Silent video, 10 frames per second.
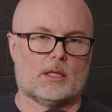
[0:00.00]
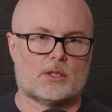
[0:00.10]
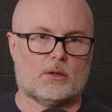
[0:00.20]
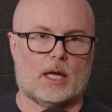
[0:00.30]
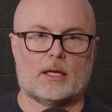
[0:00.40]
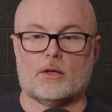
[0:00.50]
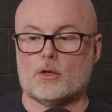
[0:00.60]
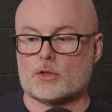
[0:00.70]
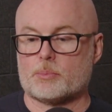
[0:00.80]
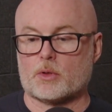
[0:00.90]
So like
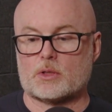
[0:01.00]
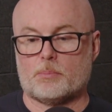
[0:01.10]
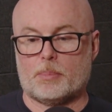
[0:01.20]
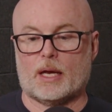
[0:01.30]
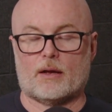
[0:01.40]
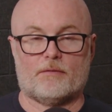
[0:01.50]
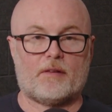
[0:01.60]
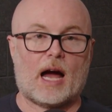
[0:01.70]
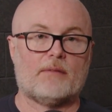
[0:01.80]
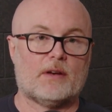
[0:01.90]
you're supposed to pick
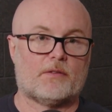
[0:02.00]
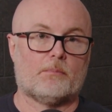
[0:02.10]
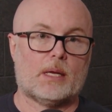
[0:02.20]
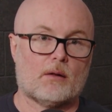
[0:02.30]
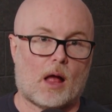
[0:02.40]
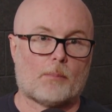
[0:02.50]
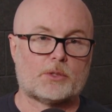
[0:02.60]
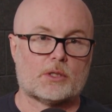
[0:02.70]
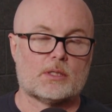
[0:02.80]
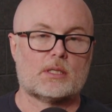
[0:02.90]
5 different meal
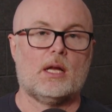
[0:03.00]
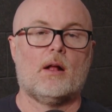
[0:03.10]
options